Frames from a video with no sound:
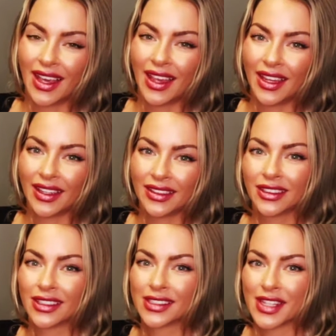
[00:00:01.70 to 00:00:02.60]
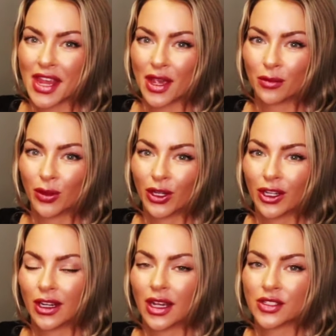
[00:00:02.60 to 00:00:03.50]
Hey, it's
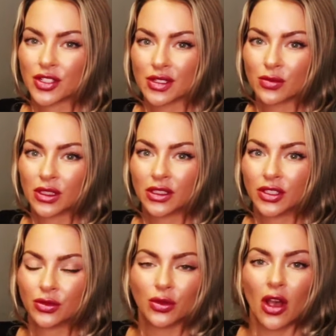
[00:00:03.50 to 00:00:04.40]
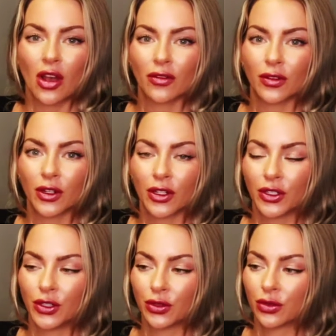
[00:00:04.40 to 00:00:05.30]
Amber. I just wanted to
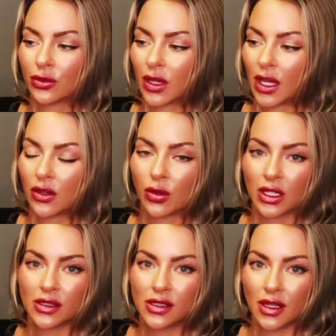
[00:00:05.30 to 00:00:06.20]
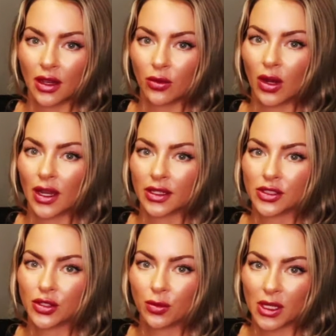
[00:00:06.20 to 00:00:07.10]
offer you a quick DIY
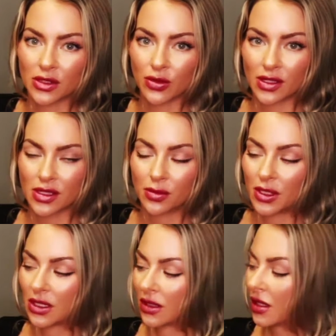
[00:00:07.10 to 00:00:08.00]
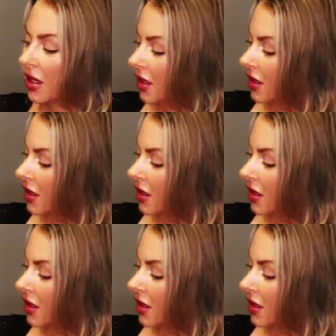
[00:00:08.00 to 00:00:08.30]
toothpaste recipe.